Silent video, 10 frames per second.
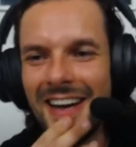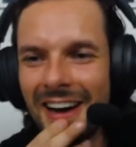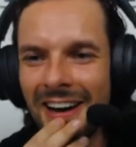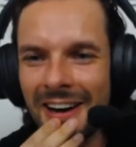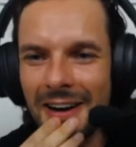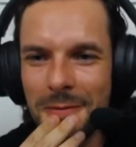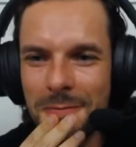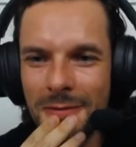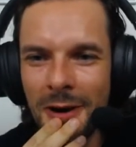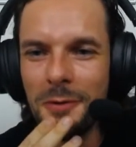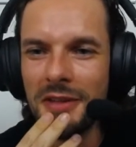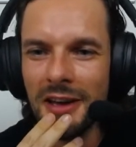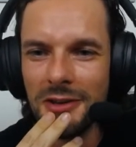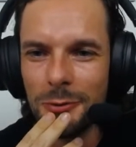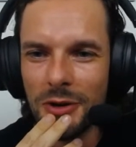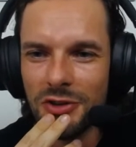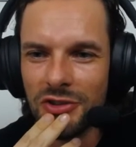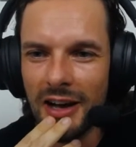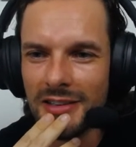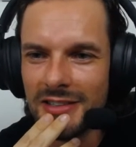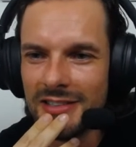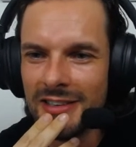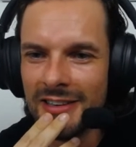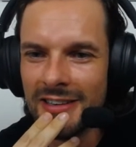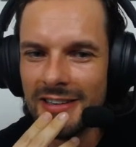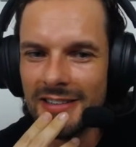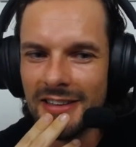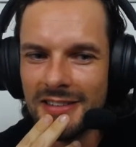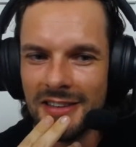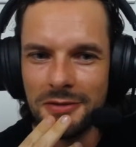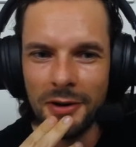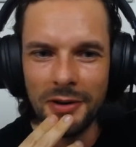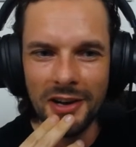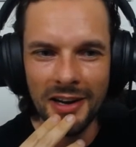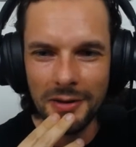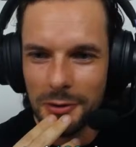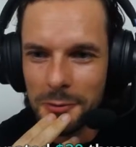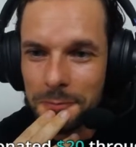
Oh, thank you, Rashad. That's very kind of you.